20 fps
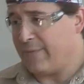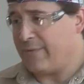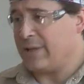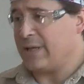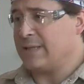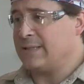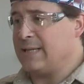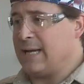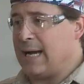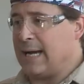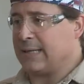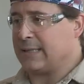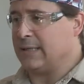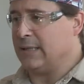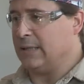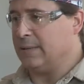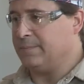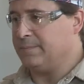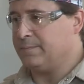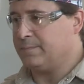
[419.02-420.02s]
everything tacked
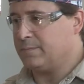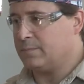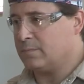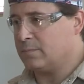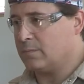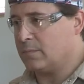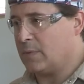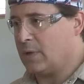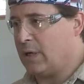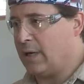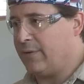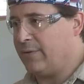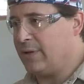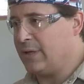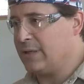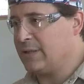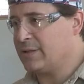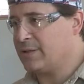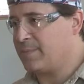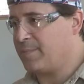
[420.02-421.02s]
up.
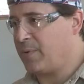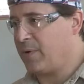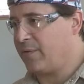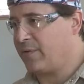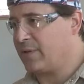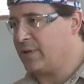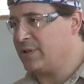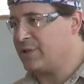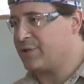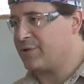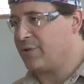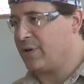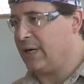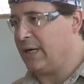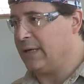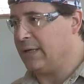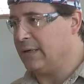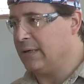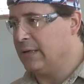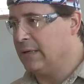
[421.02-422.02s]
Everything's perfectly
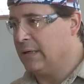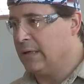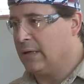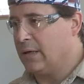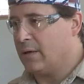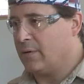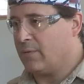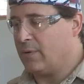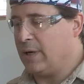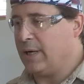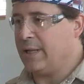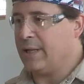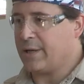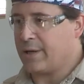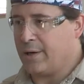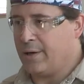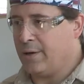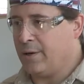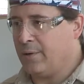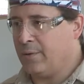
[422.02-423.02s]
straight, ready to
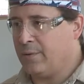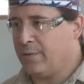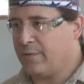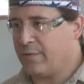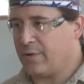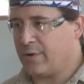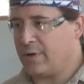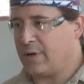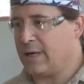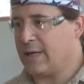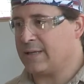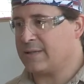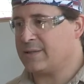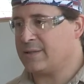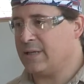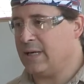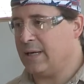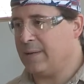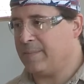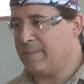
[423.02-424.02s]
go for our next
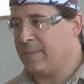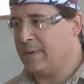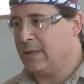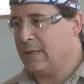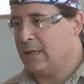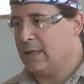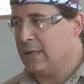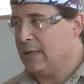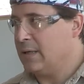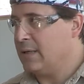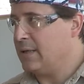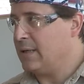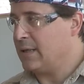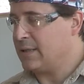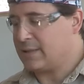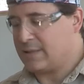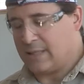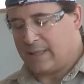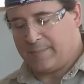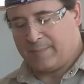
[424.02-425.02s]
step.
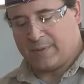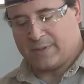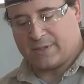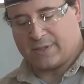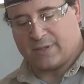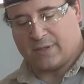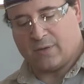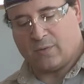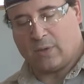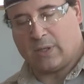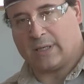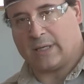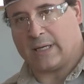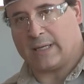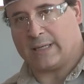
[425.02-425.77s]
Next step is to weld